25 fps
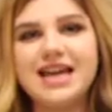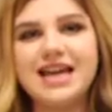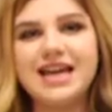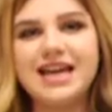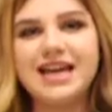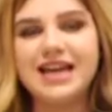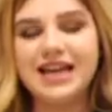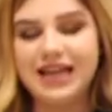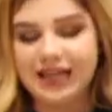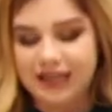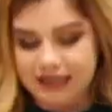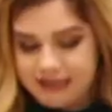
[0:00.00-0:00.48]

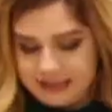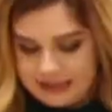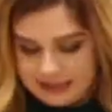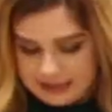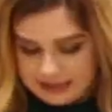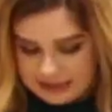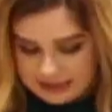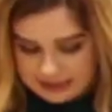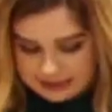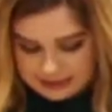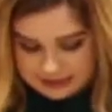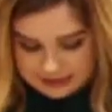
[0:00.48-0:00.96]
And
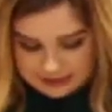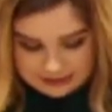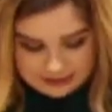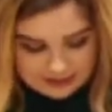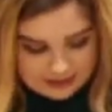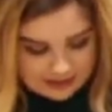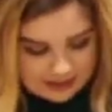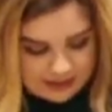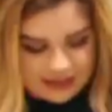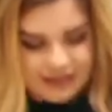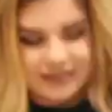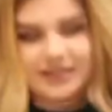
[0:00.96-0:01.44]

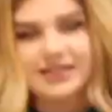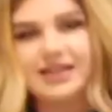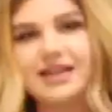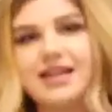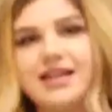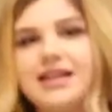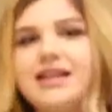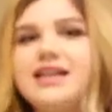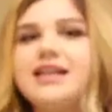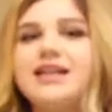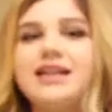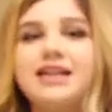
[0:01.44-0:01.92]
like I
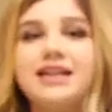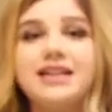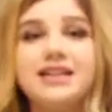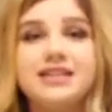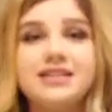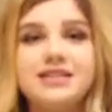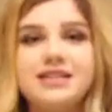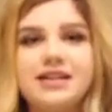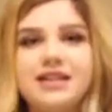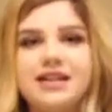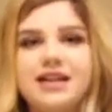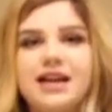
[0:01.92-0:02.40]
said, it
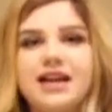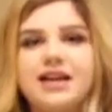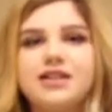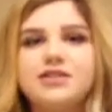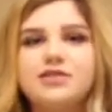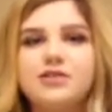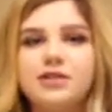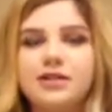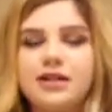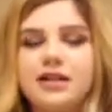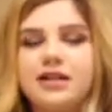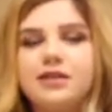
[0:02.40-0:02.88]
is Sunday,
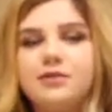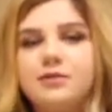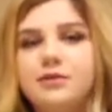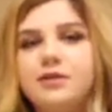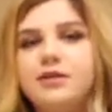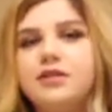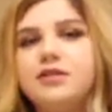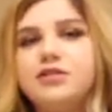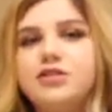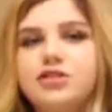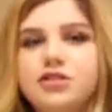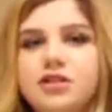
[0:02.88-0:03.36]
so I had to
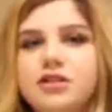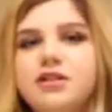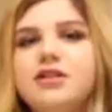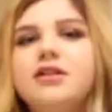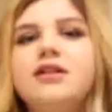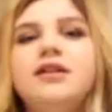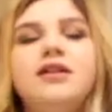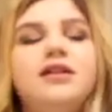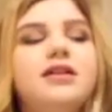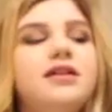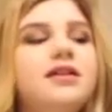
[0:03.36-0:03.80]
wear the shirt.